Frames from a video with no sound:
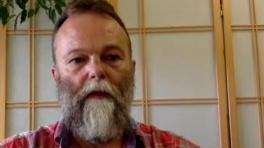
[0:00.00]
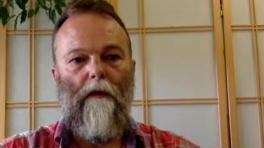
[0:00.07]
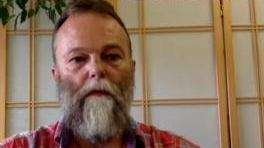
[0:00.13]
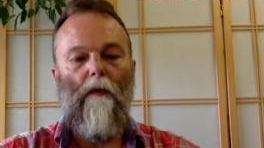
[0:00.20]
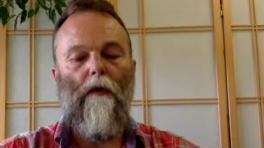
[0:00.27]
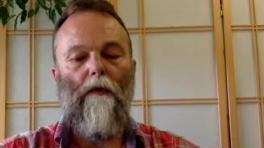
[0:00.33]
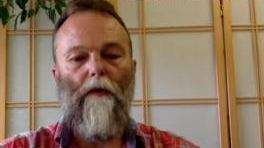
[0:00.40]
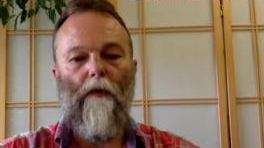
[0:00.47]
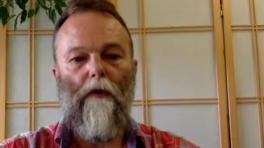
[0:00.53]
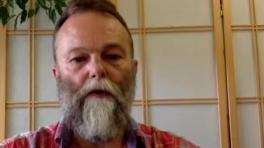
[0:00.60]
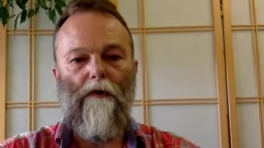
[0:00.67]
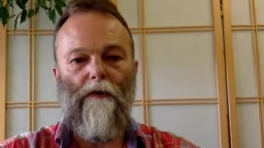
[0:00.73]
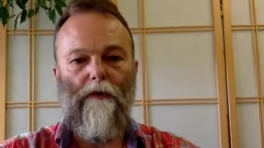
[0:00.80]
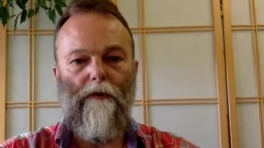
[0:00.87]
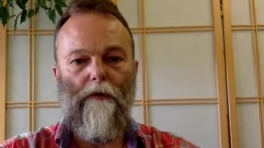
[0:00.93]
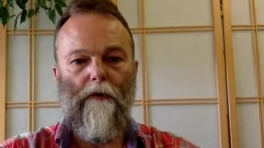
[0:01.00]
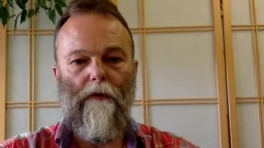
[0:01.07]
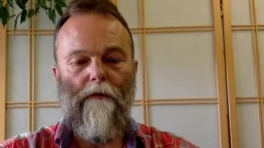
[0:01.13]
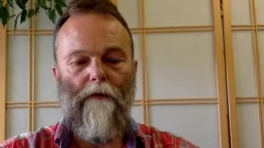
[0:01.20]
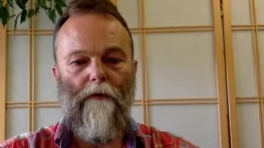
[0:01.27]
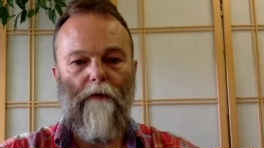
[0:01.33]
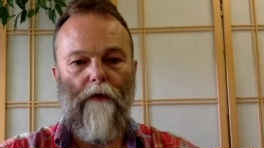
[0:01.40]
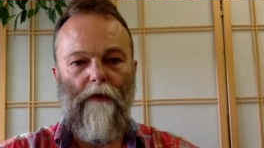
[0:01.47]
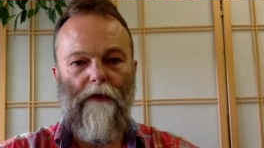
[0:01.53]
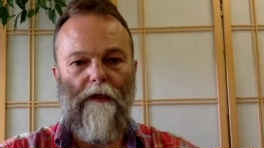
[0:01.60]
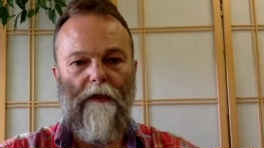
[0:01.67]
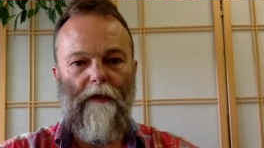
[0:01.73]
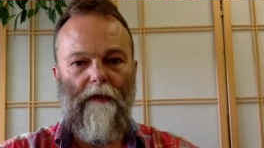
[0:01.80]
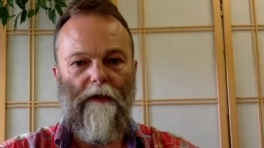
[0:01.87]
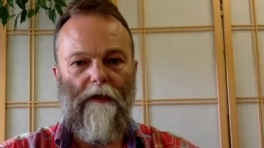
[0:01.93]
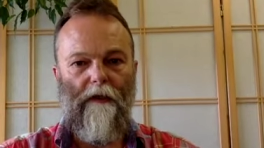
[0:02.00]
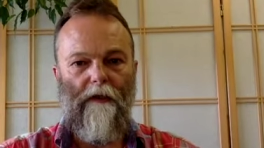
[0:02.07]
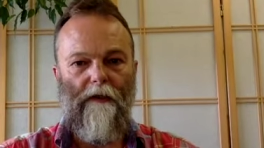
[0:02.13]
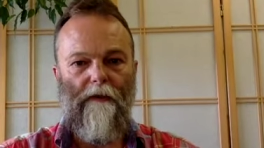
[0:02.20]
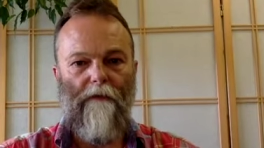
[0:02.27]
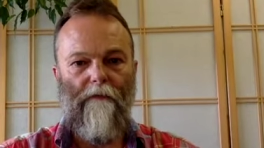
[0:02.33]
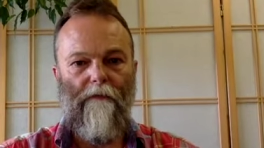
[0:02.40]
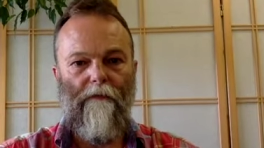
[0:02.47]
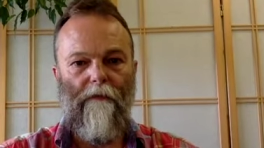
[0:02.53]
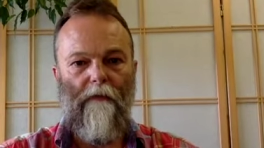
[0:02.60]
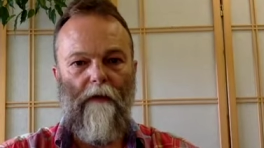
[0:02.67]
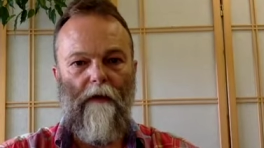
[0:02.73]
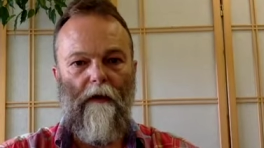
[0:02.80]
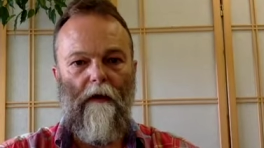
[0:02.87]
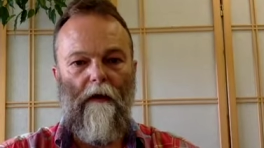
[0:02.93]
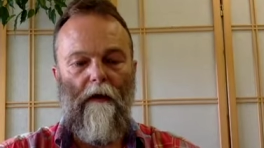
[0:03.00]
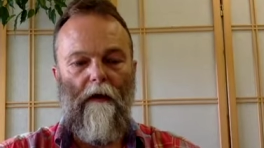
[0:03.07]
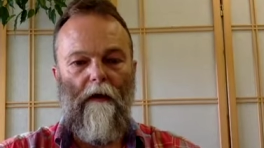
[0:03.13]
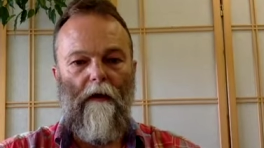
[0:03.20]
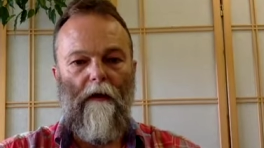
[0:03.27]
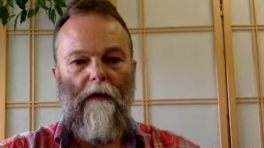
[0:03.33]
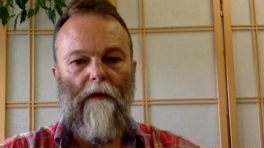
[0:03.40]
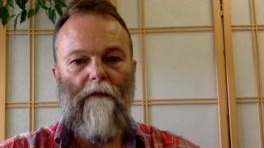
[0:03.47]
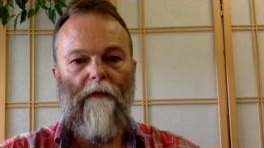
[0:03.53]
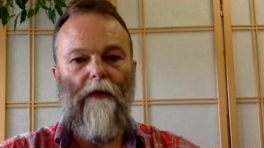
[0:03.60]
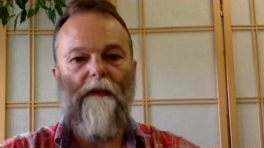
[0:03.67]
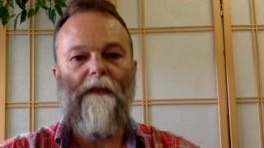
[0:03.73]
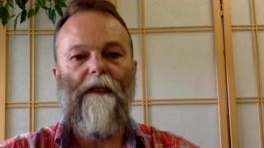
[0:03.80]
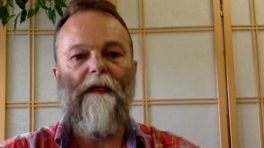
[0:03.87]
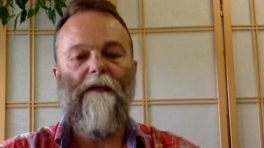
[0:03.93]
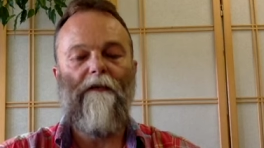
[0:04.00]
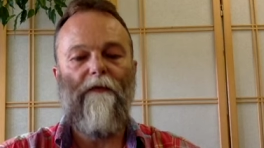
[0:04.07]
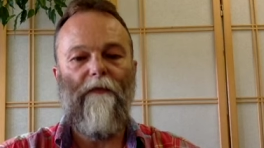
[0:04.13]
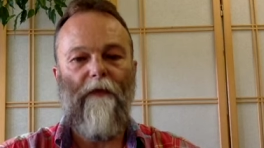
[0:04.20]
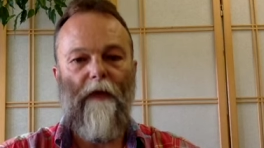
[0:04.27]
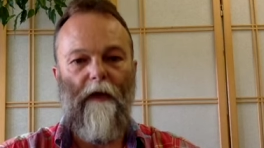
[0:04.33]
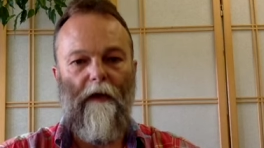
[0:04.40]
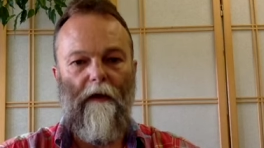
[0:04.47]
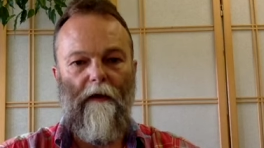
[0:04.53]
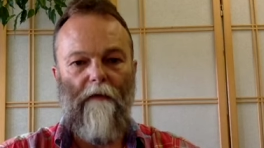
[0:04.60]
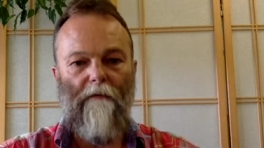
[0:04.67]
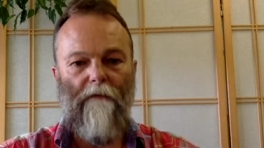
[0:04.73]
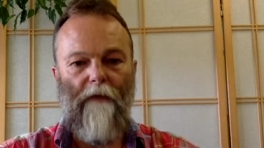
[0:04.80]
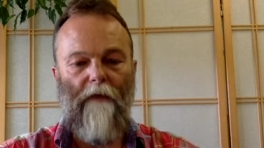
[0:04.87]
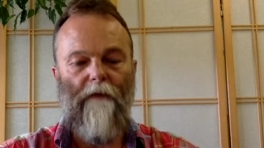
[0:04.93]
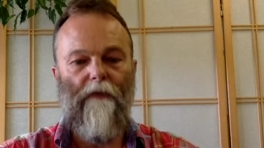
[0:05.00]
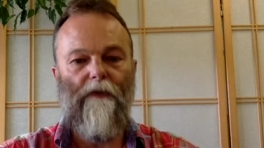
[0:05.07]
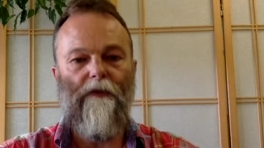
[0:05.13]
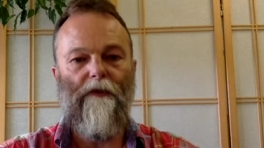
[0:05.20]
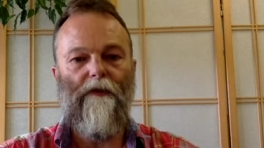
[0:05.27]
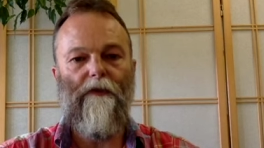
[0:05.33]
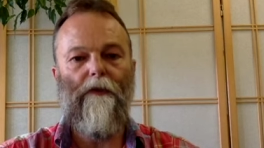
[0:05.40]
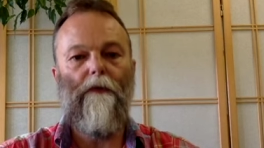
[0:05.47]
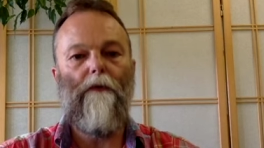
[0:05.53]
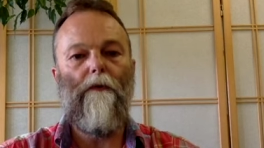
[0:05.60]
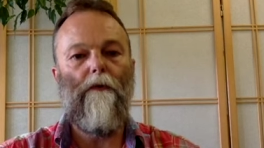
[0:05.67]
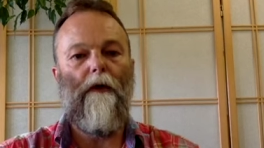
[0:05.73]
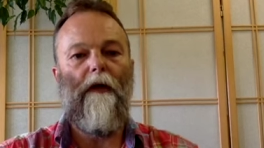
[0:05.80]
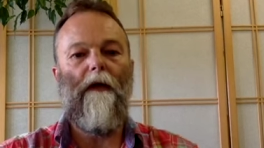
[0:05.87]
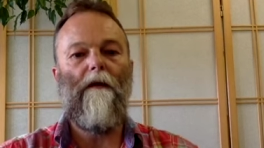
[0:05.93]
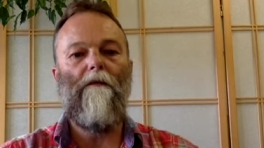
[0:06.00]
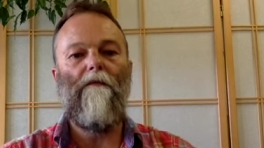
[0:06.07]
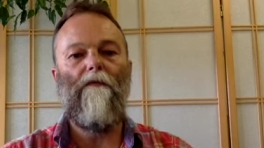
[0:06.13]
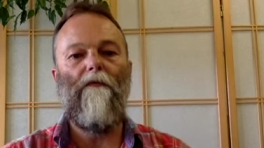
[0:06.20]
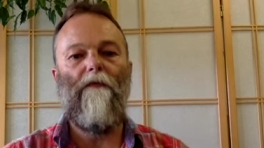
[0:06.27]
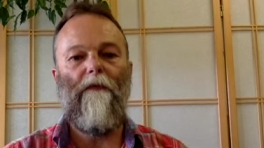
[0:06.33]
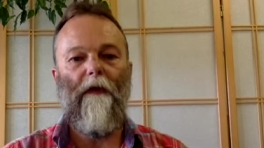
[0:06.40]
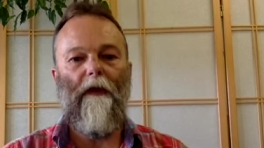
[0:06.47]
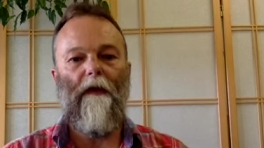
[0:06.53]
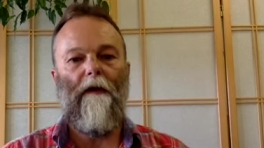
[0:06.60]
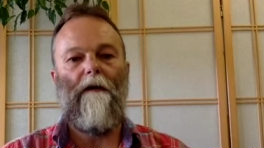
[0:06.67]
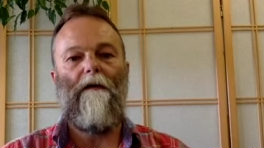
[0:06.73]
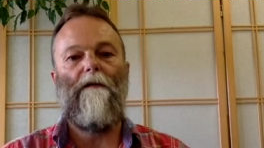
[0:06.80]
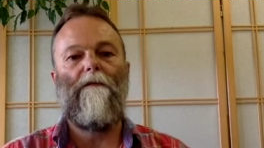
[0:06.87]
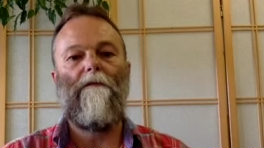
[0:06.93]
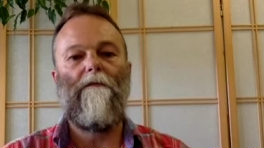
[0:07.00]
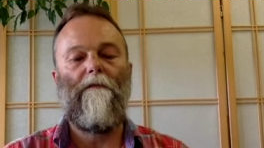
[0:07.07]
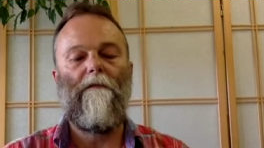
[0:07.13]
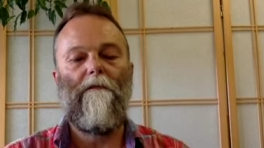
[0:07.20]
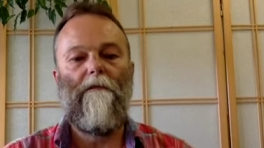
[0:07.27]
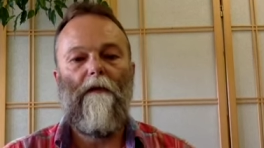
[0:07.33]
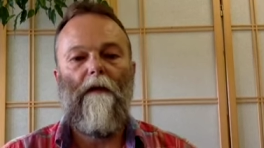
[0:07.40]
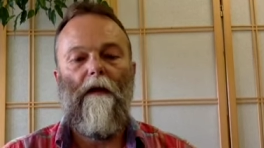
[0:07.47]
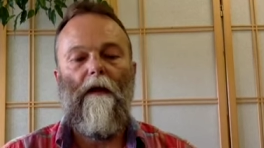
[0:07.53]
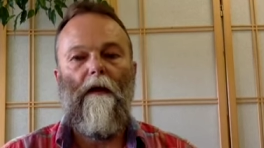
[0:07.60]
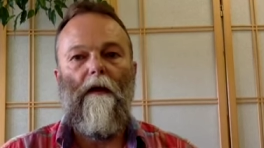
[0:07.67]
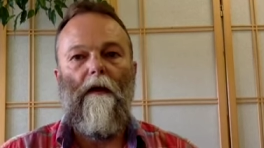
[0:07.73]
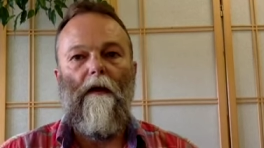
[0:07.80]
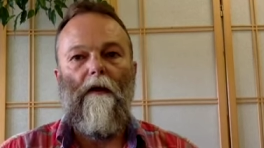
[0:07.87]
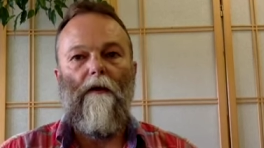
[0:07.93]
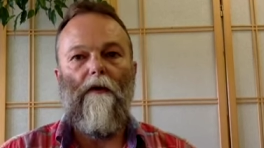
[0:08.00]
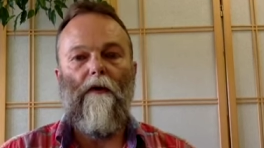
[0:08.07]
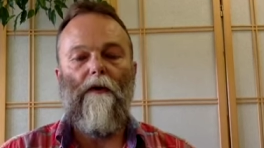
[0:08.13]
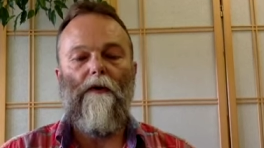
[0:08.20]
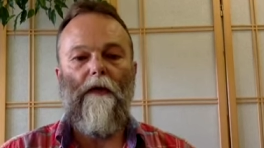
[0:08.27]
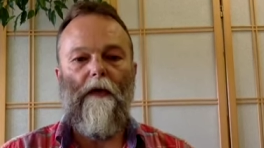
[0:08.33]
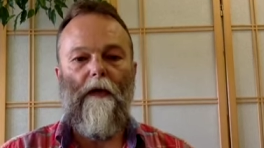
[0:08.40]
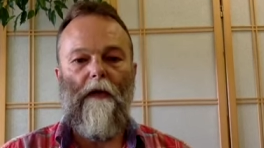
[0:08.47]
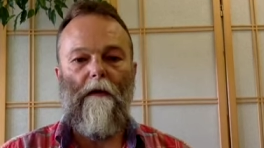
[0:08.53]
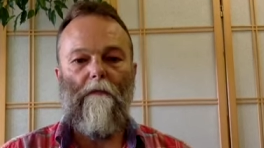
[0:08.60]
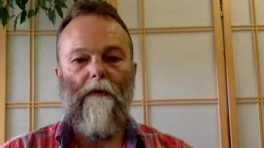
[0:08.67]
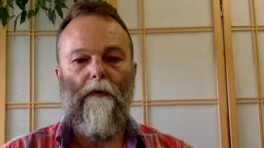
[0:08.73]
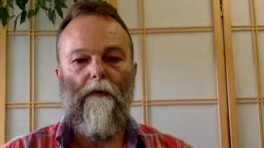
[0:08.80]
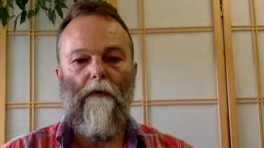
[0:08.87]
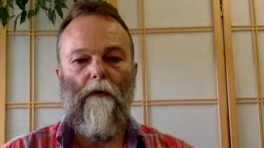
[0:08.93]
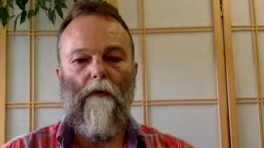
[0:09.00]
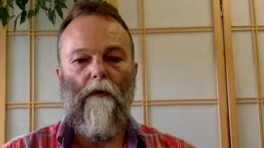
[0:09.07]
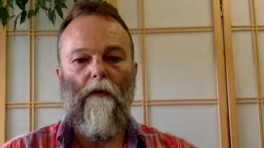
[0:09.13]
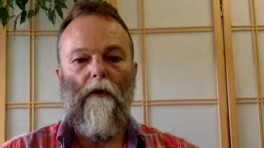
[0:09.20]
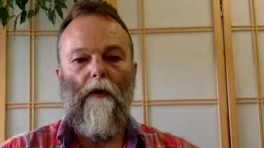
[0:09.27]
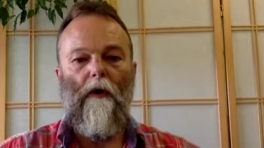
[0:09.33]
What not to do if you've got tinnitus? The first thing is fear. If you stew in fear, you're going to keep your